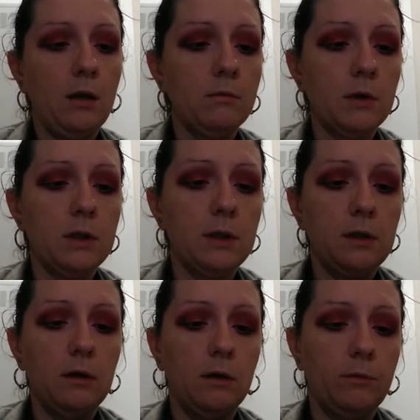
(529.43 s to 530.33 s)
but
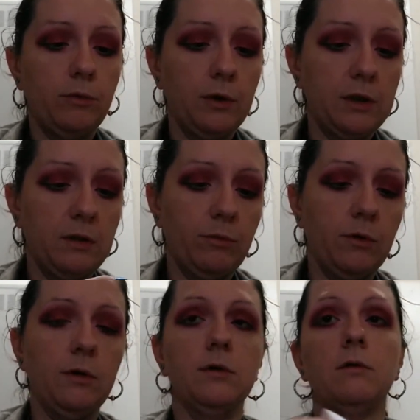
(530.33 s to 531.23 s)
still, in
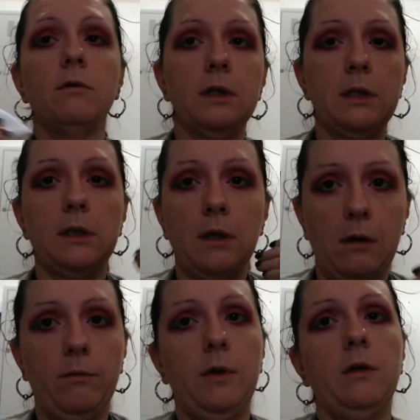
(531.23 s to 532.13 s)
principle, there's always
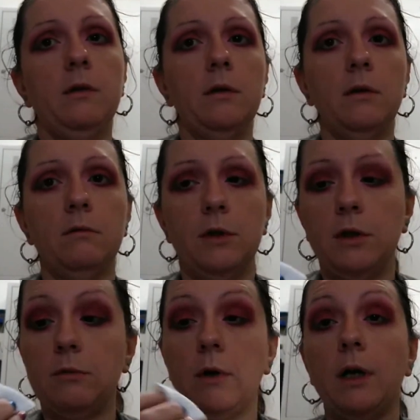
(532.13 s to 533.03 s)
some,
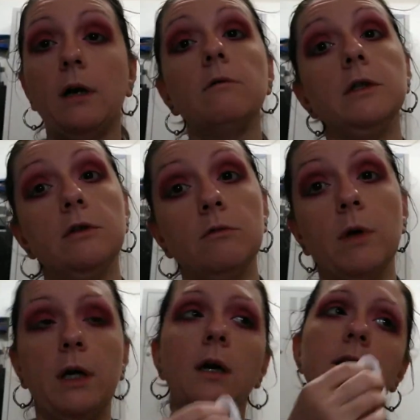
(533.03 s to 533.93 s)
which is why I always do
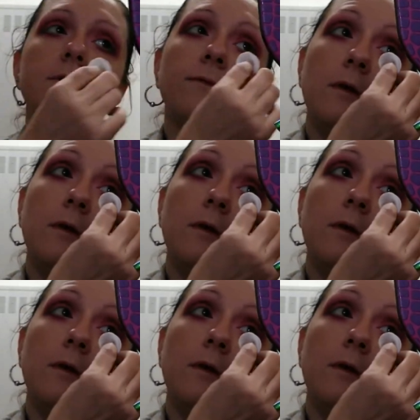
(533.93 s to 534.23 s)
my eyes